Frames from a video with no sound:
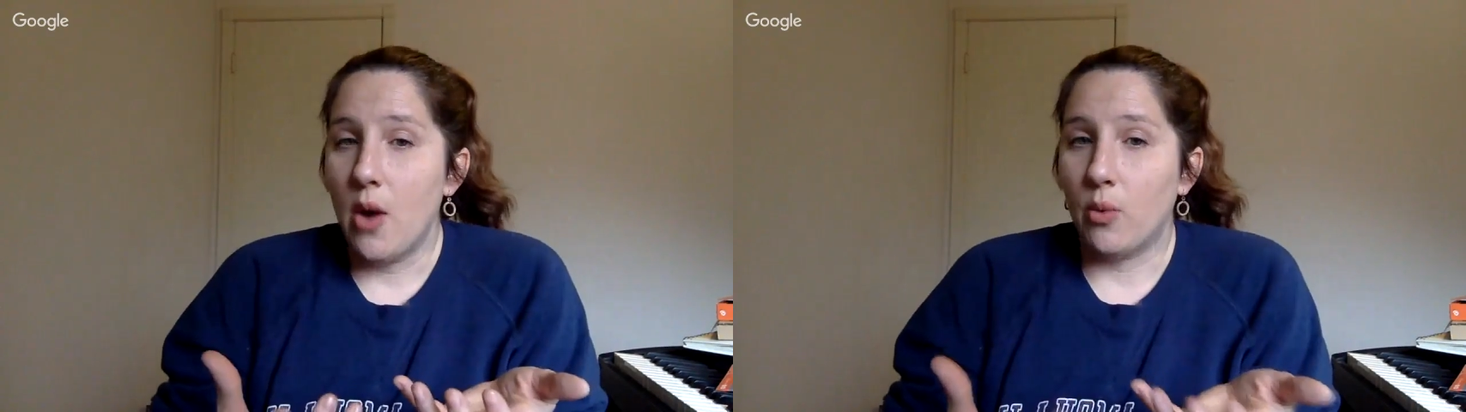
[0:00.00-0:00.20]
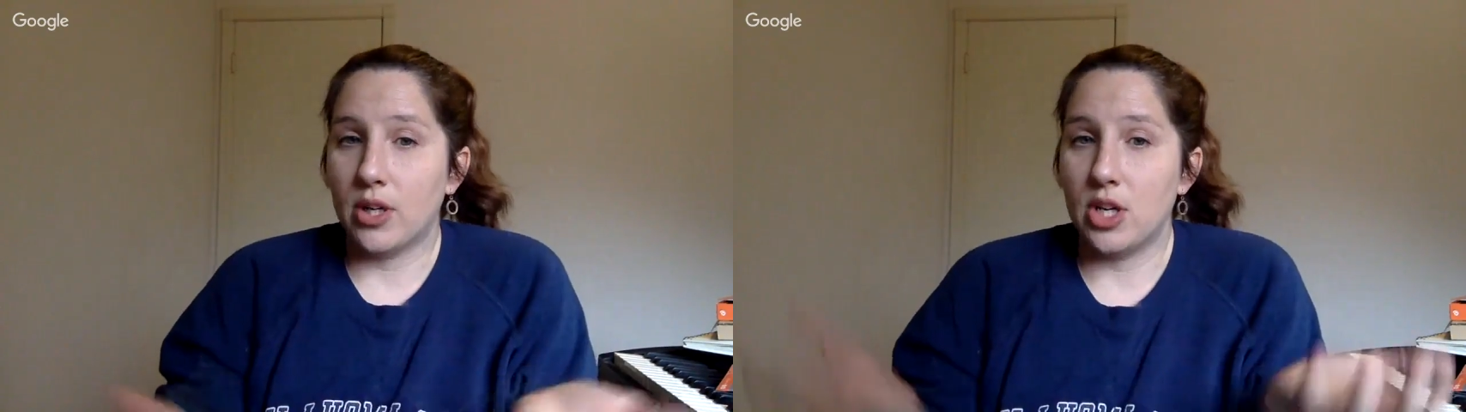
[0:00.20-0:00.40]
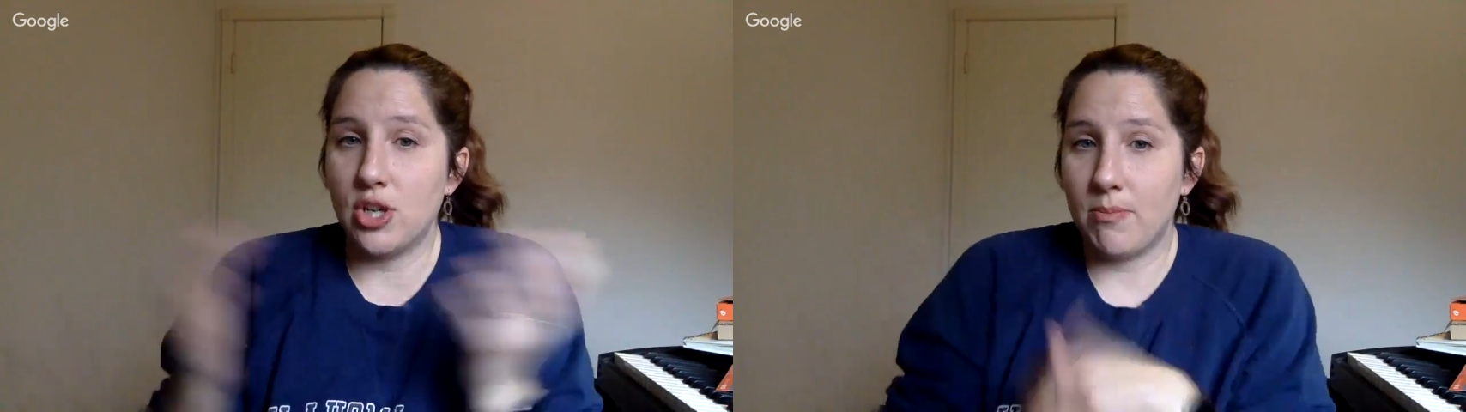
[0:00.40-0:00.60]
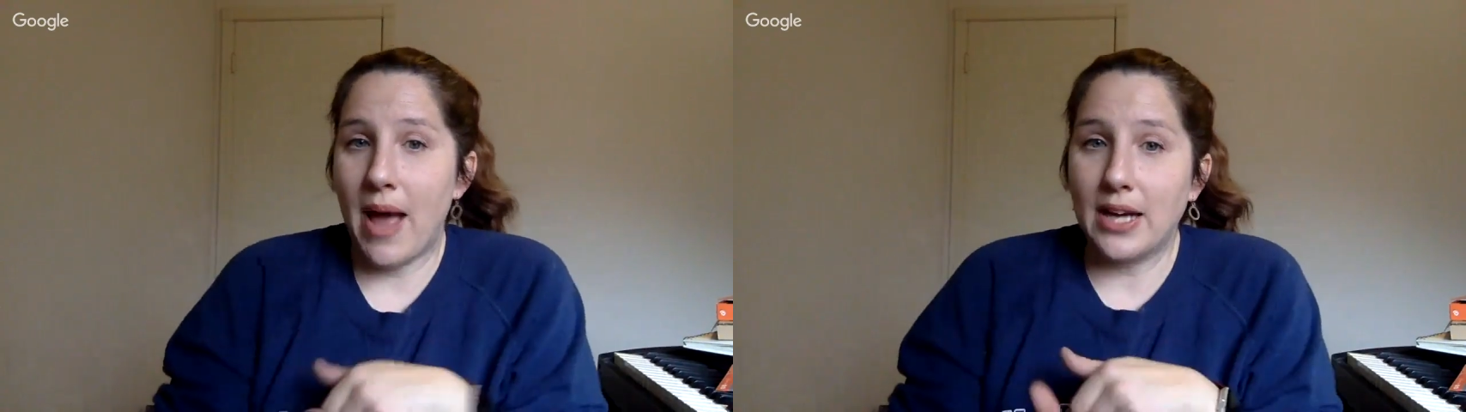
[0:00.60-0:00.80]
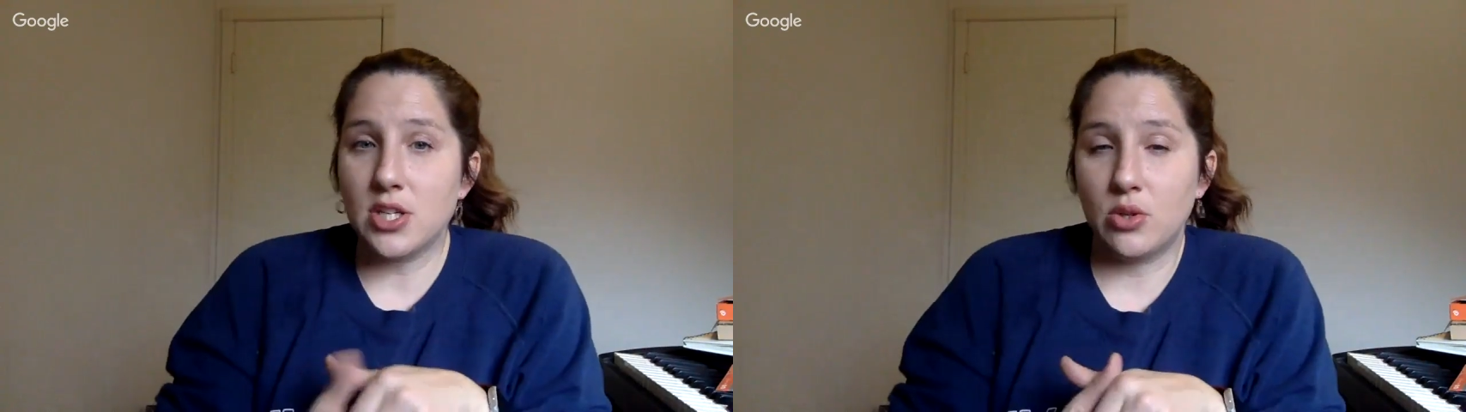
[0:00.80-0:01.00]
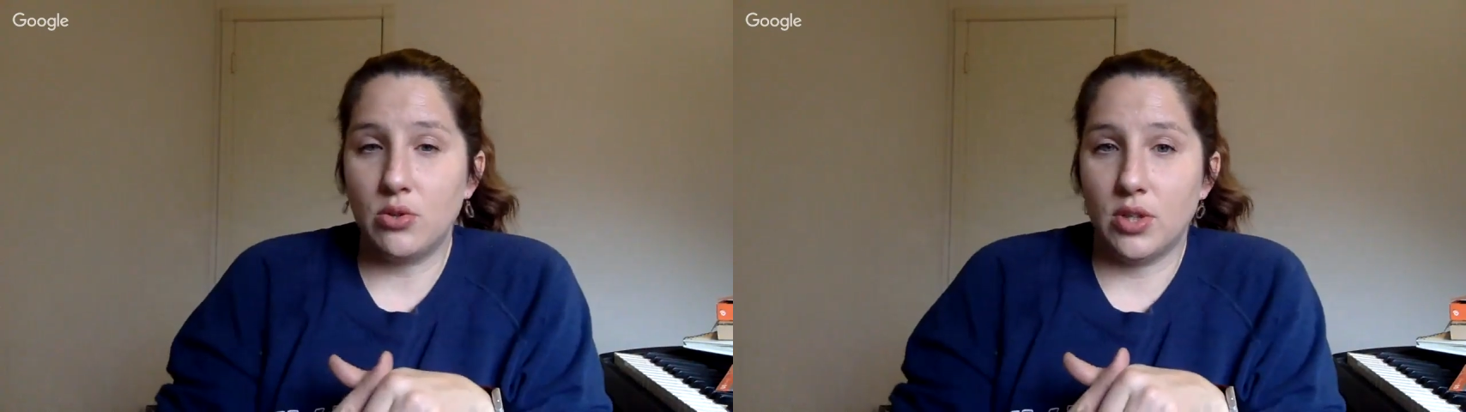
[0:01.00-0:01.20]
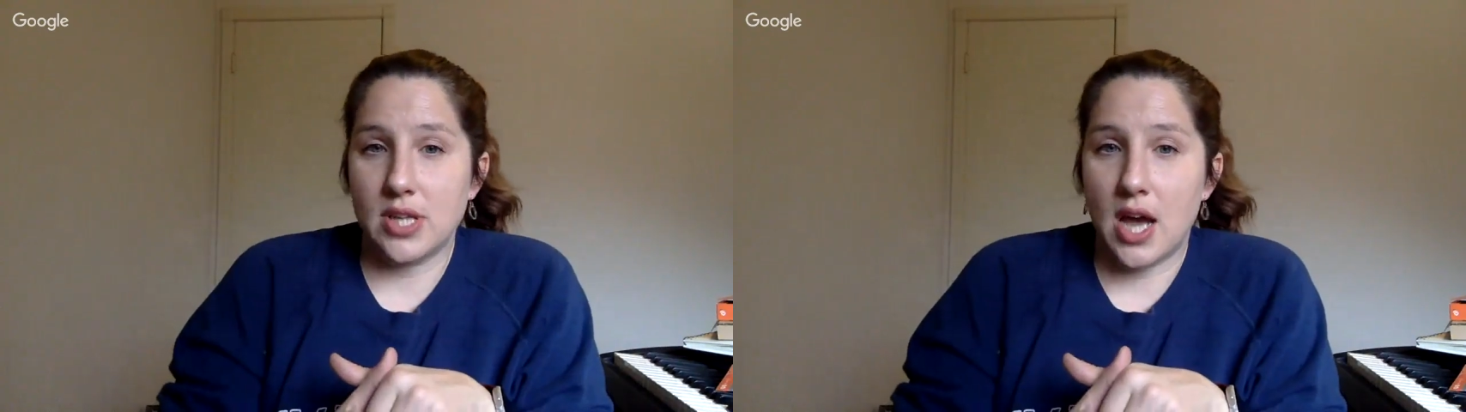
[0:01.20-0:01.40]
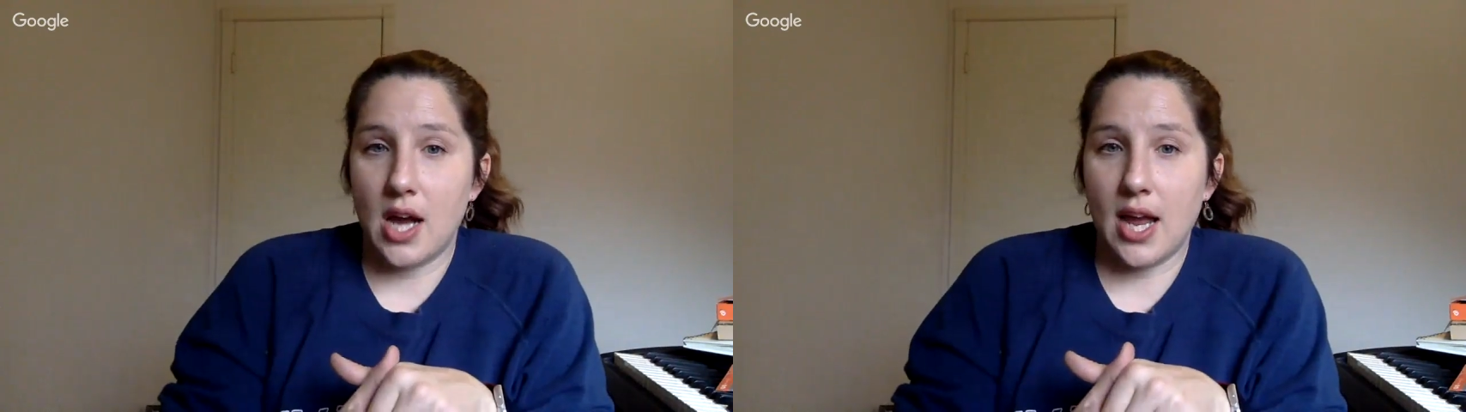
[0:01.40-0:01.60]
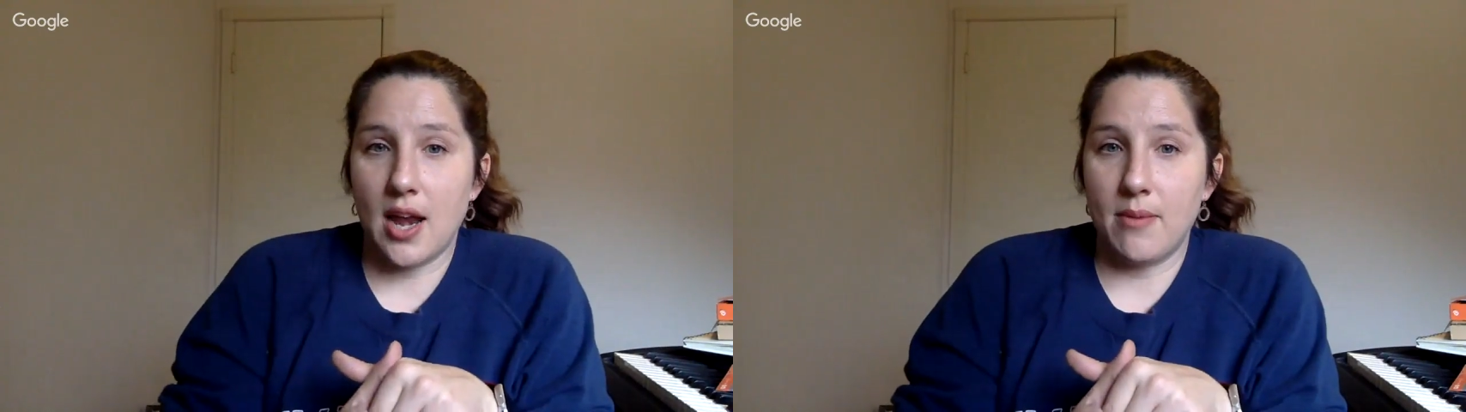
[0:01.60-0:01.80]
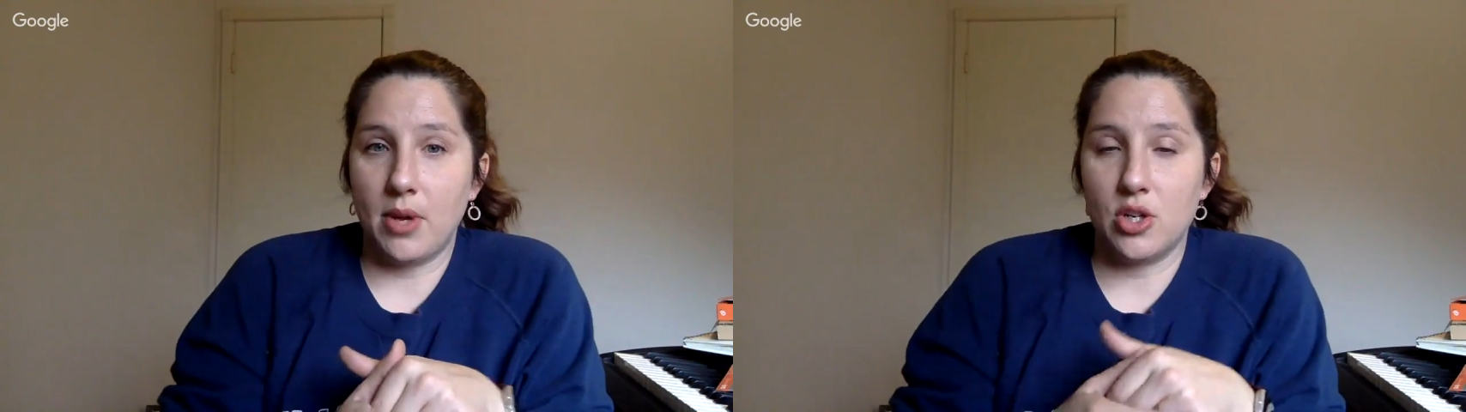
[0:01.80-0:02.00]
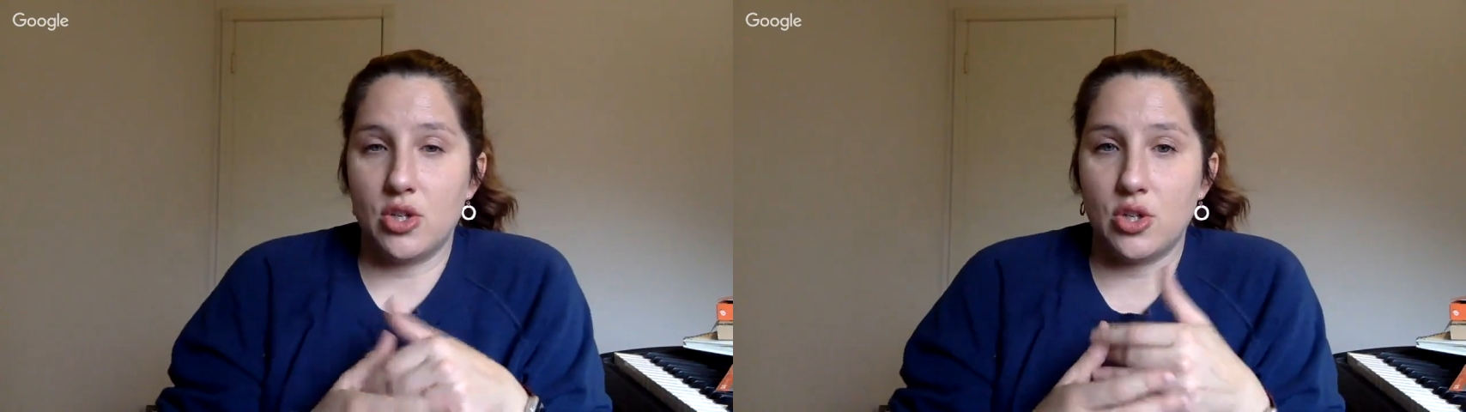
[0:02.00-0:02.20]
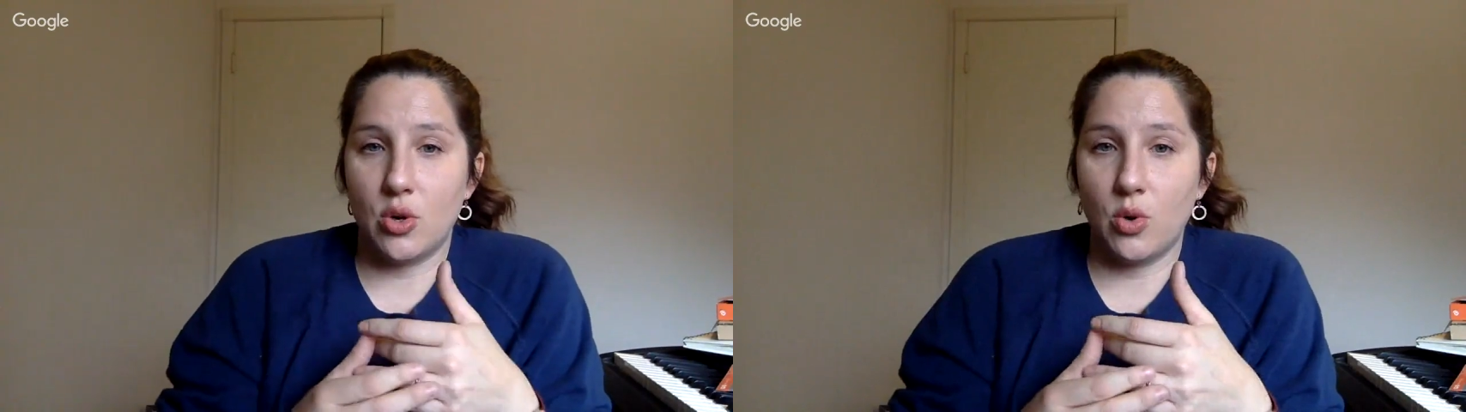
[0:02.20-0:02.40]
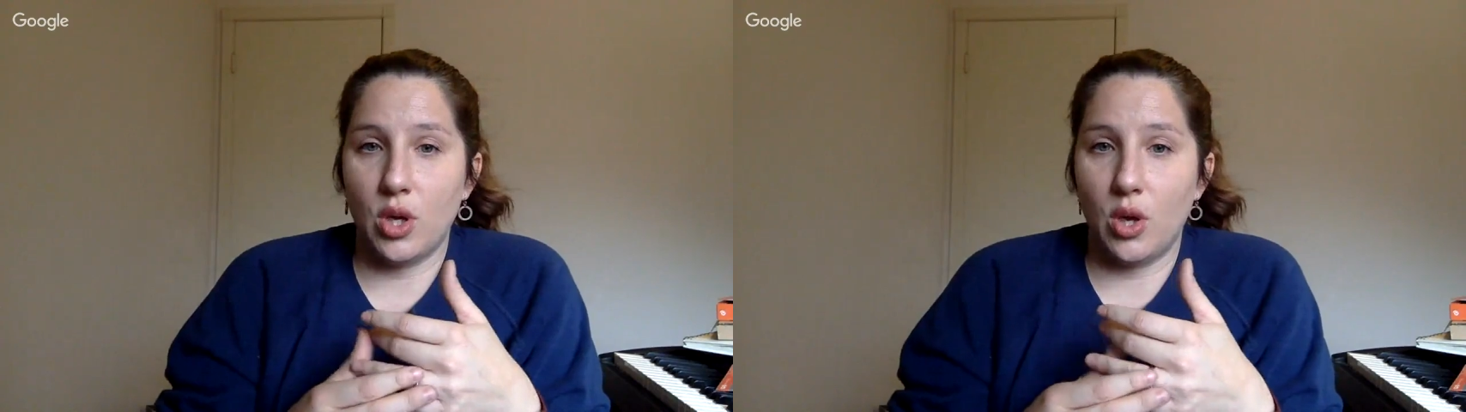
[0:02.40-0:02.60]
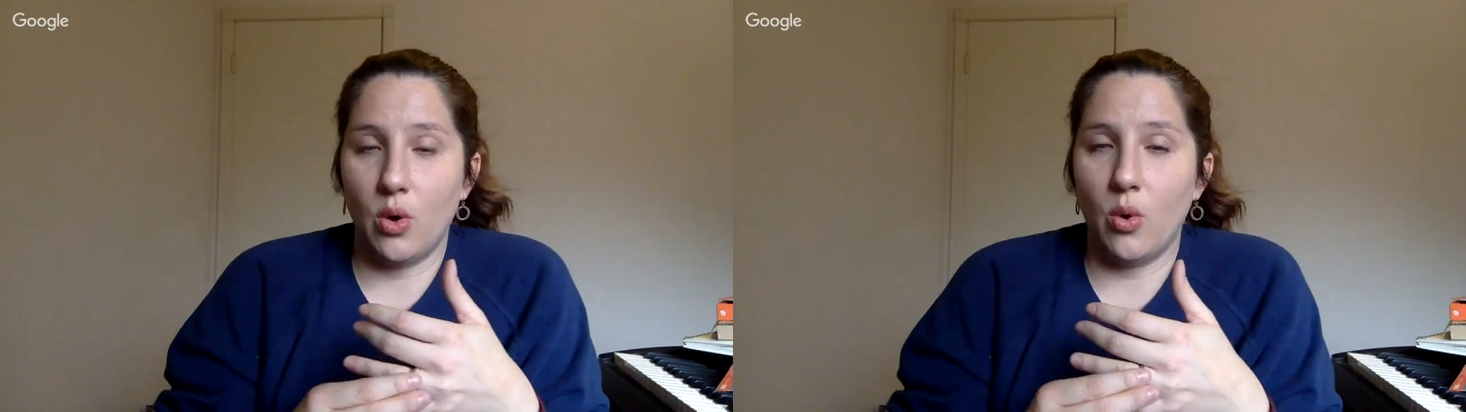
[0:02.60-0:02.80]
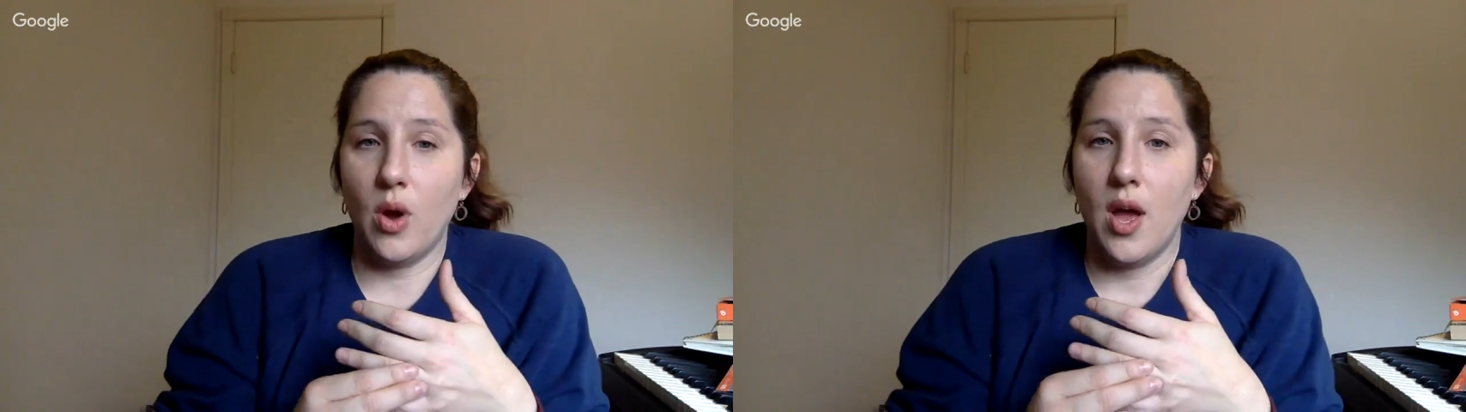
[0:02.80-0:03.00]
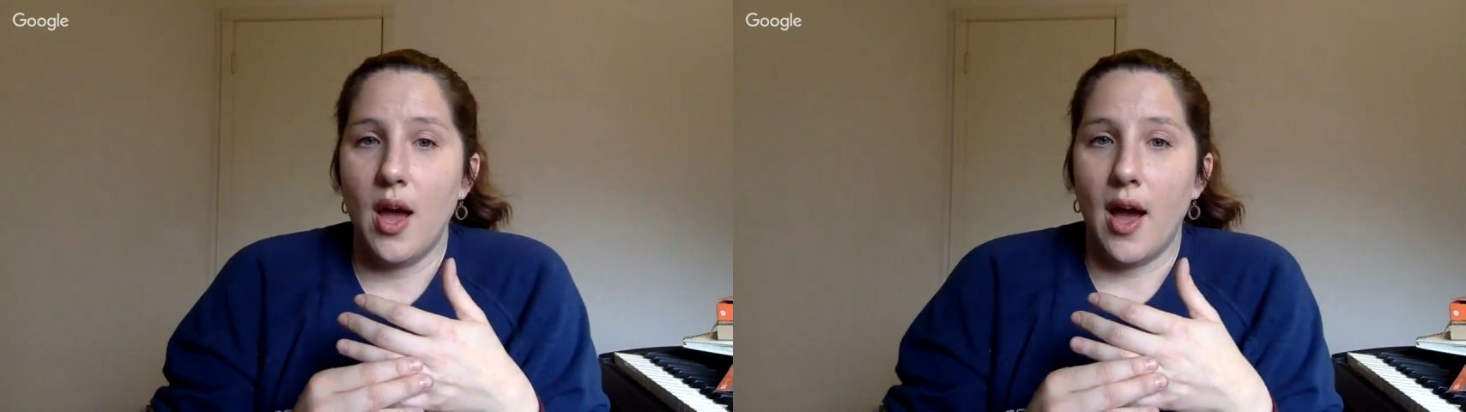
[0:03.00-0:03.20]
we're going to jump back to the Google Doc, and I'm going to show you